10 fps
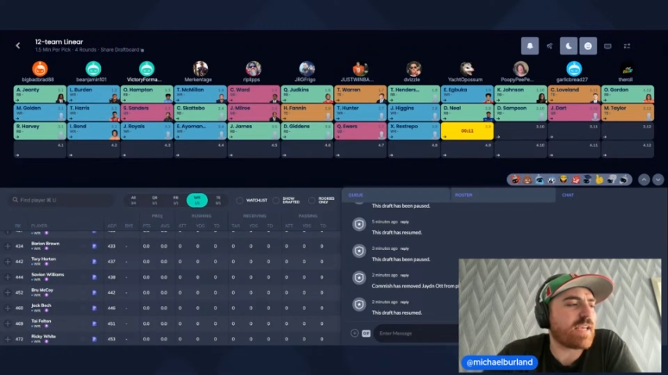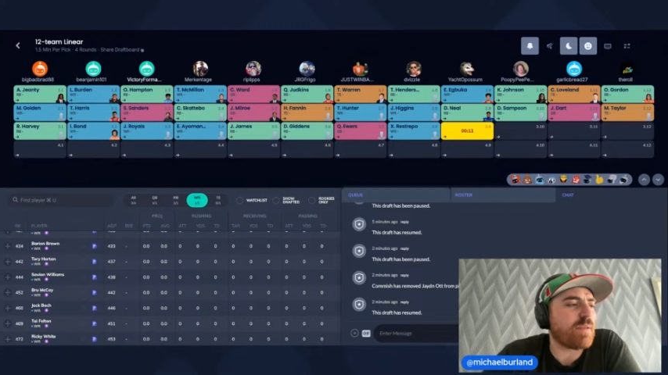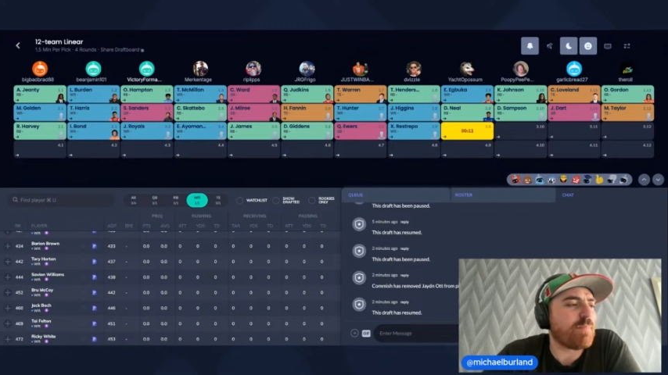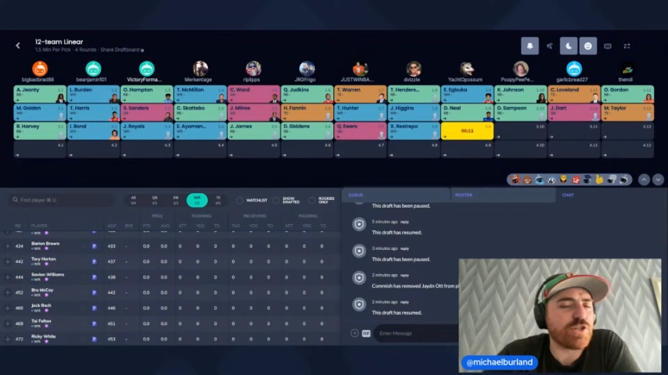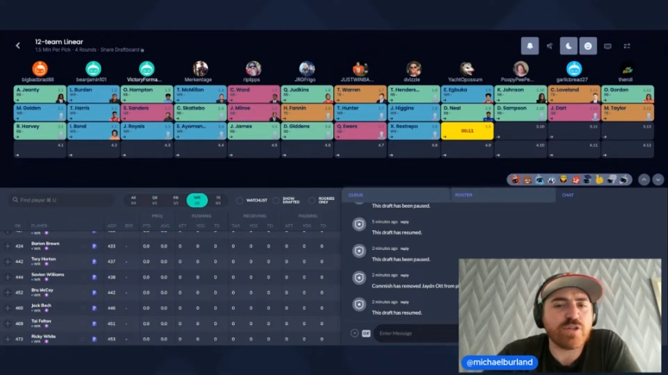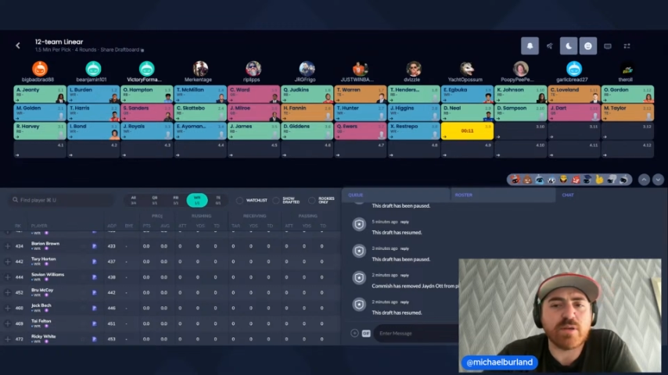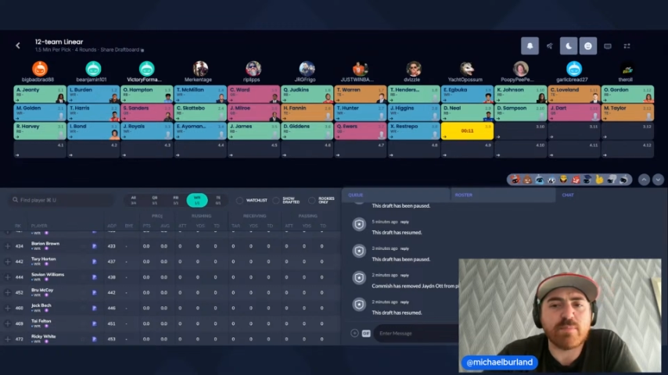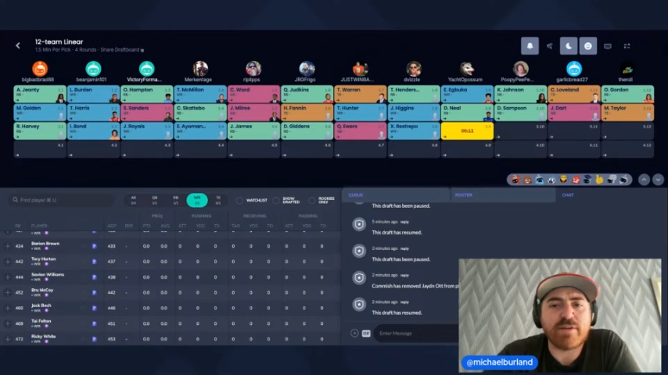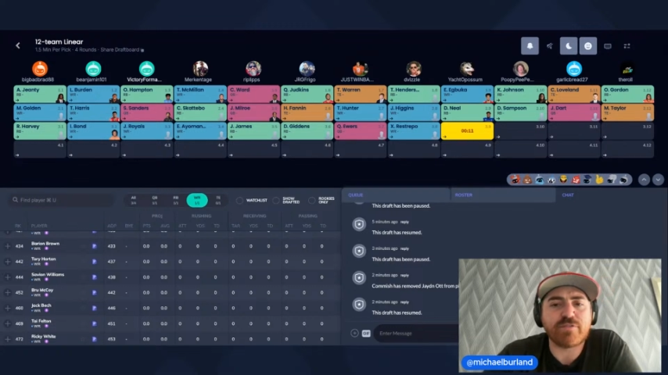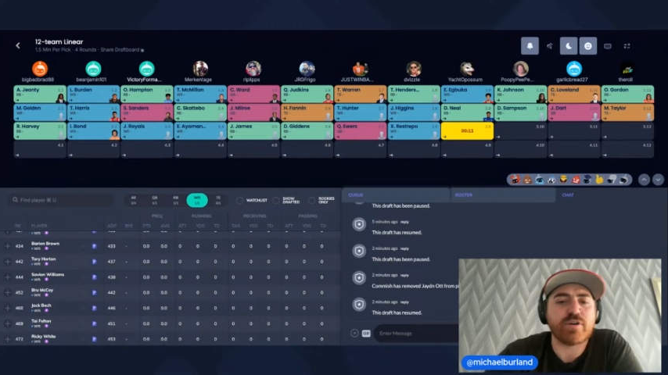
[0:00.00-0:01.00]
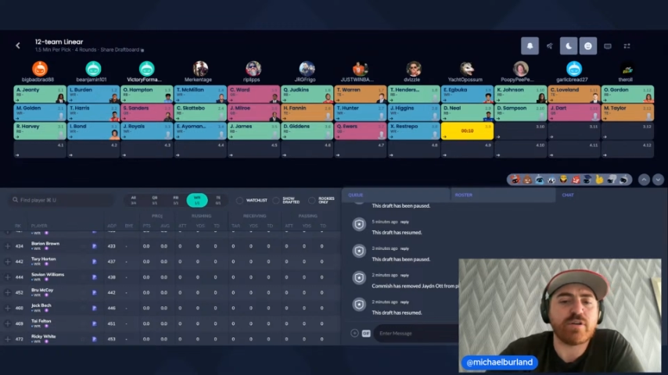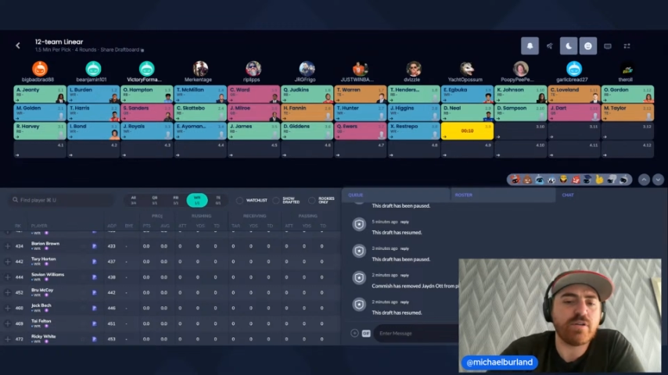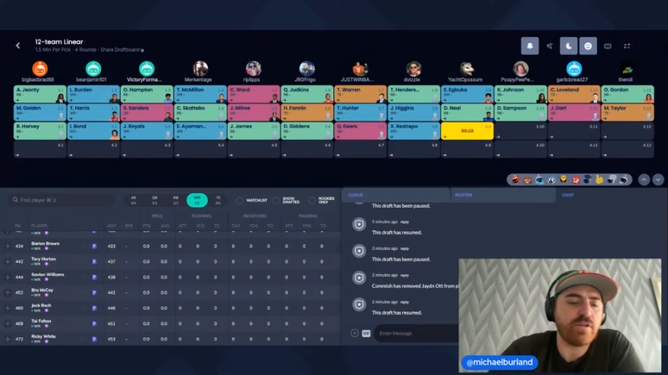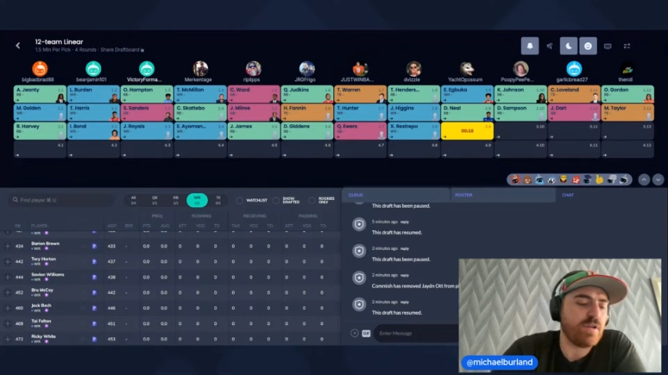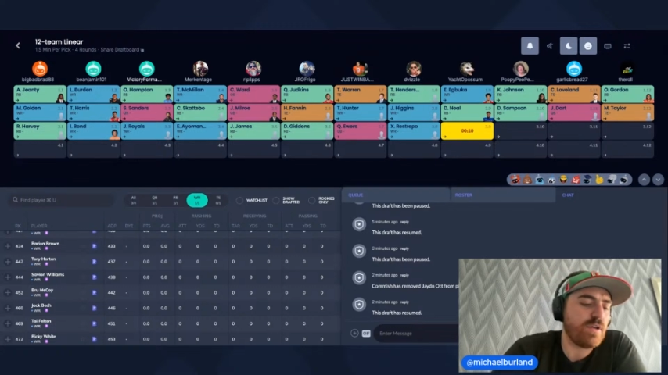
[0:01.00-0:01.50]
I can mention them after
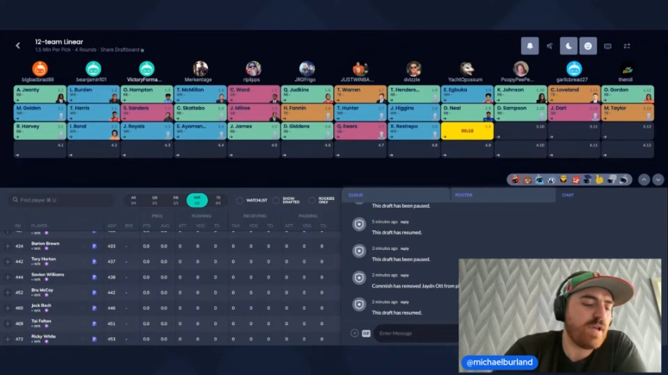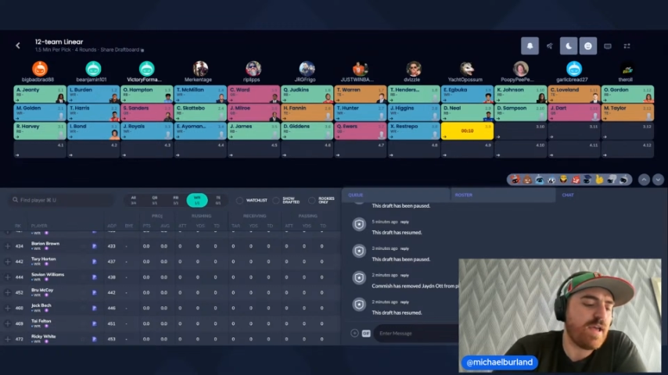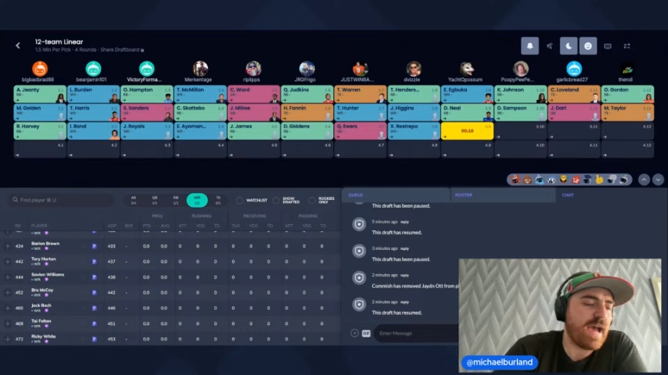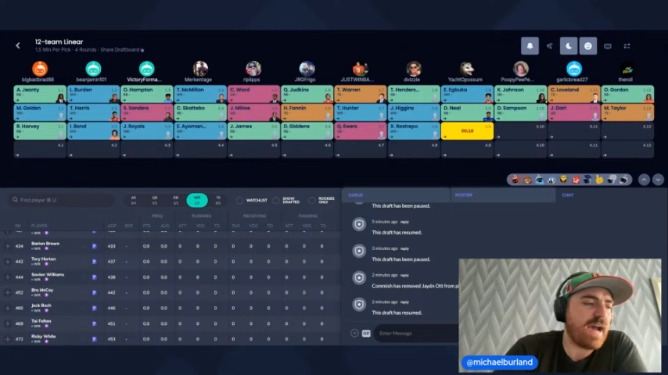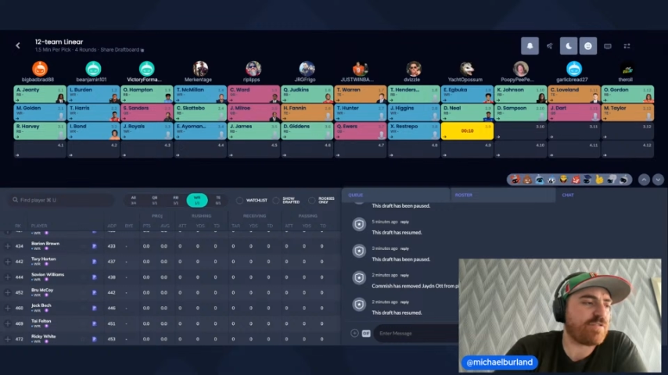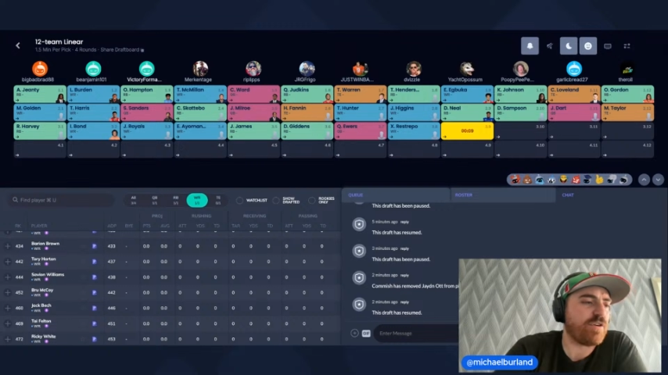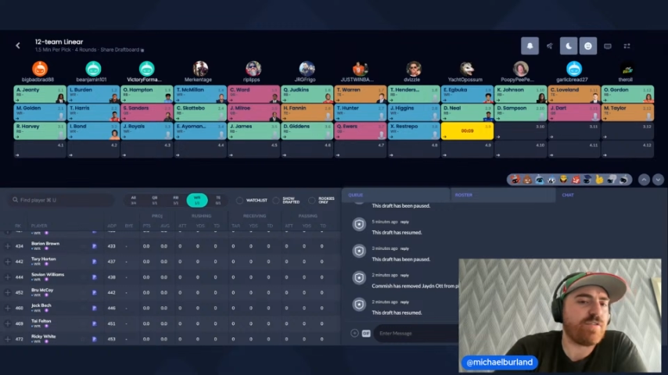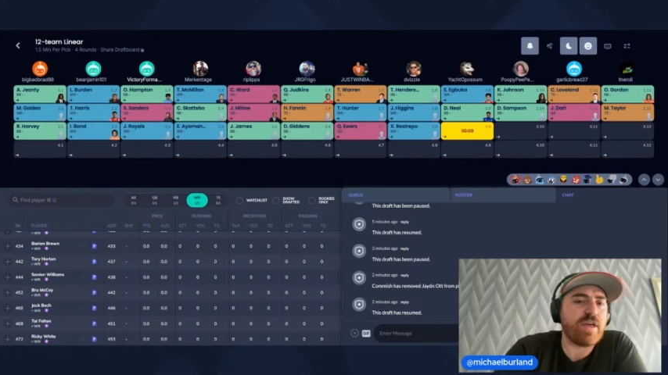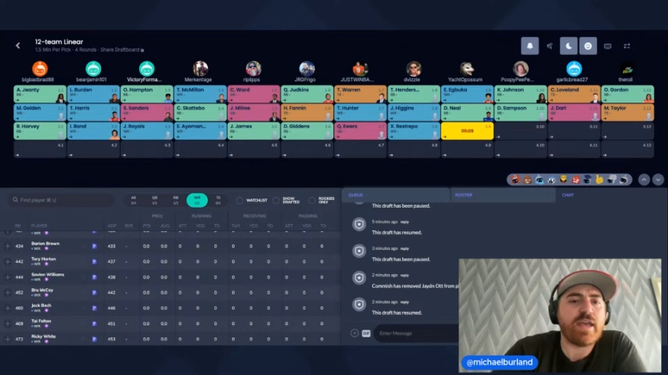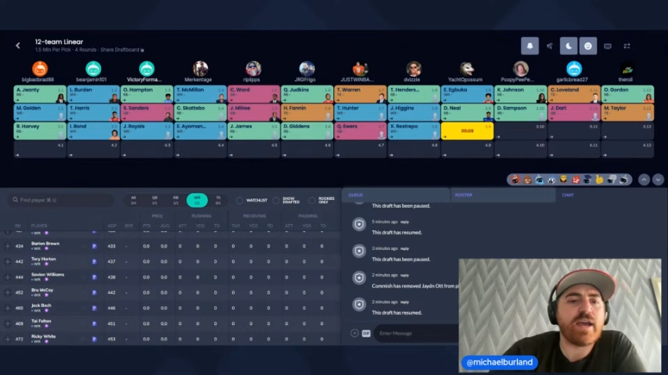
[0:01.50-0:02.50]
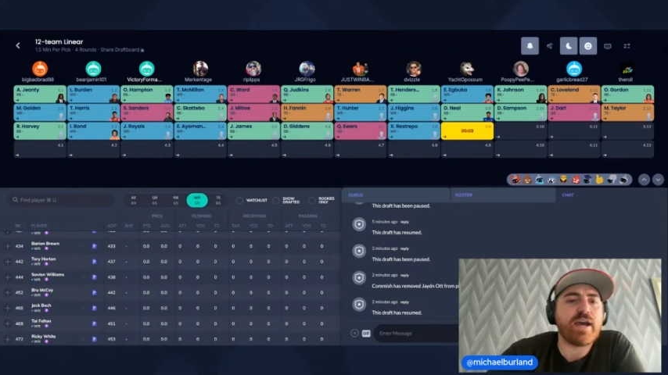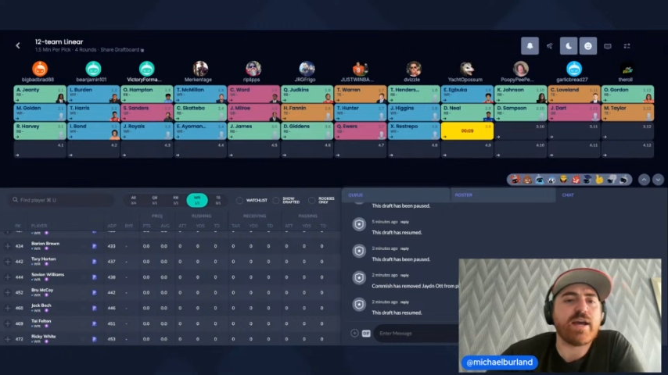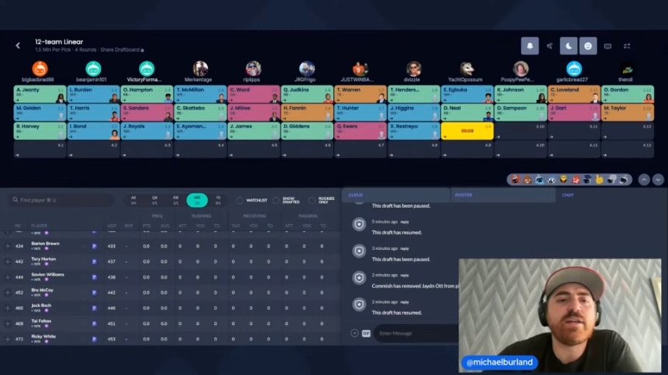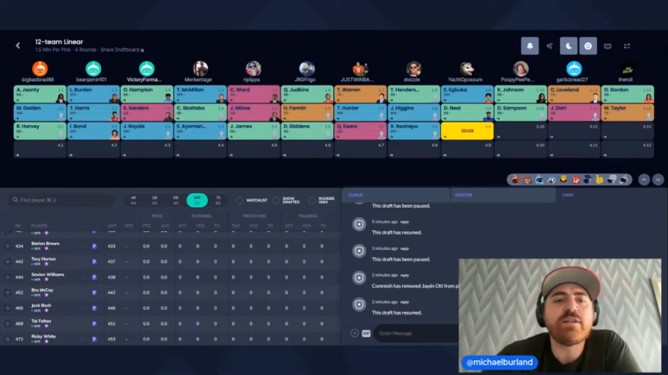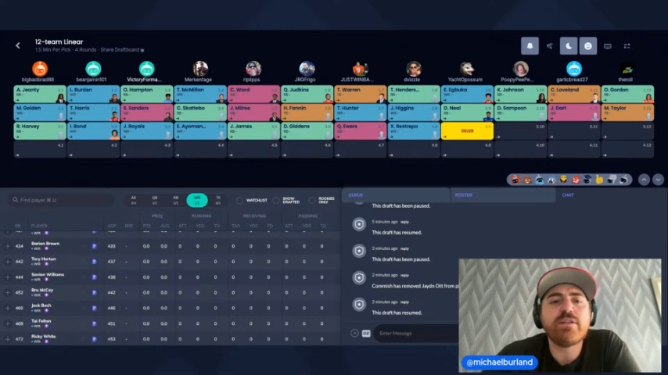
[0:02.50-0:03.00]
they